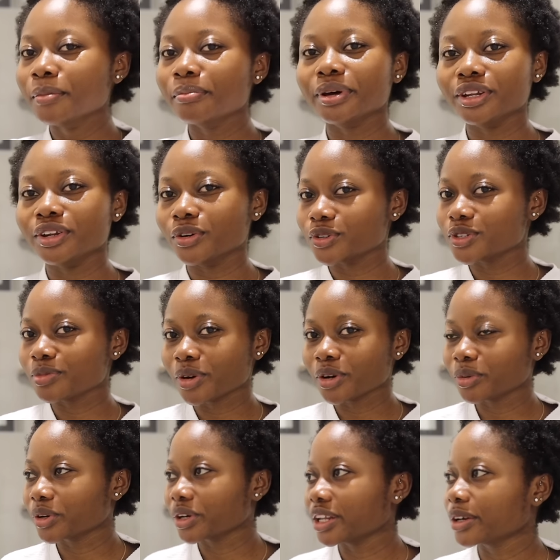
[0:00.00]
But no,
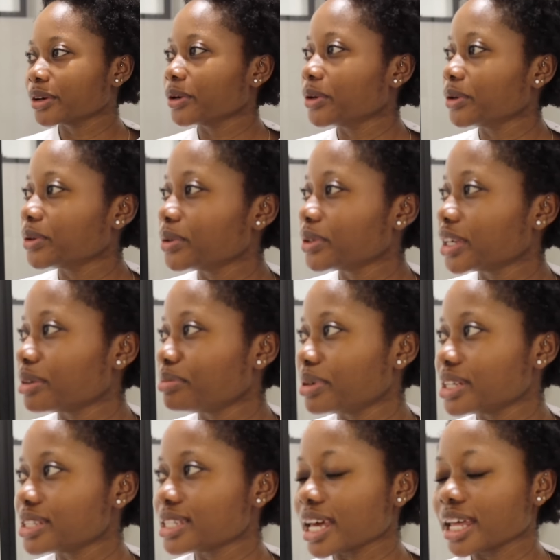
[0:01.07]
tomorrow we're gonna go get
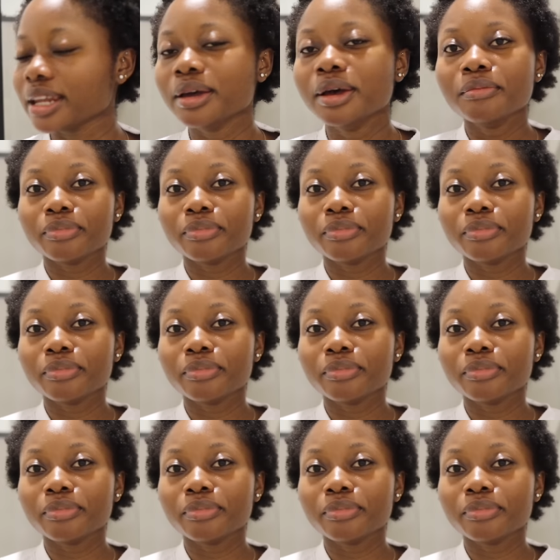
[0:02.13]
braids done.